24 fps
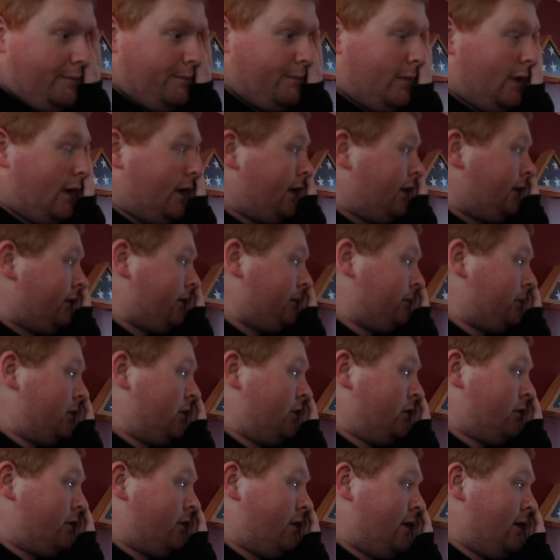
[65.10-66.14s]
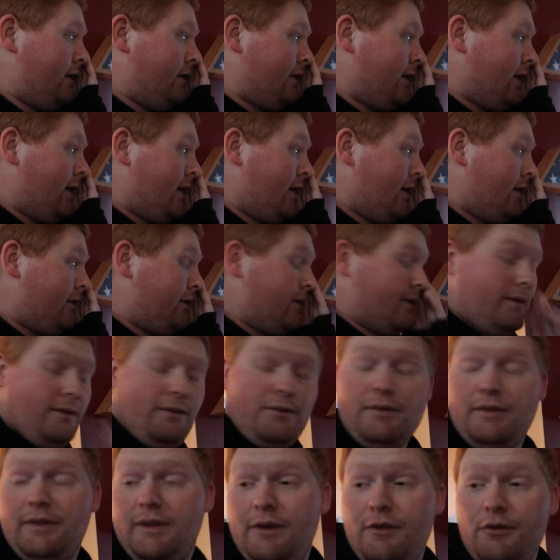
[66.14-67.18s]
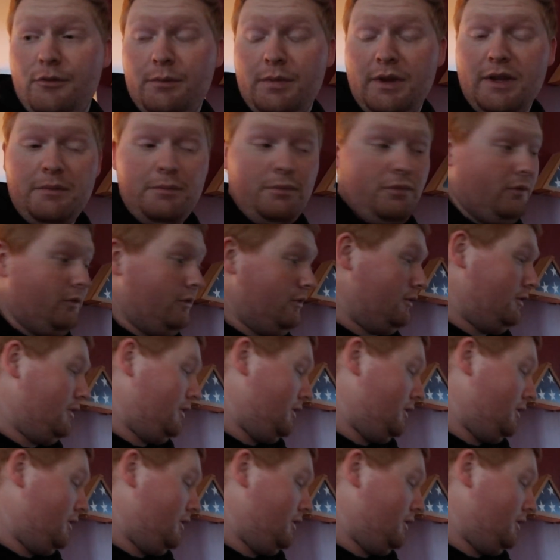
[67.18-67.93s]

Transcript: I'm, I guess I'm going crazy. I, I was hearing people.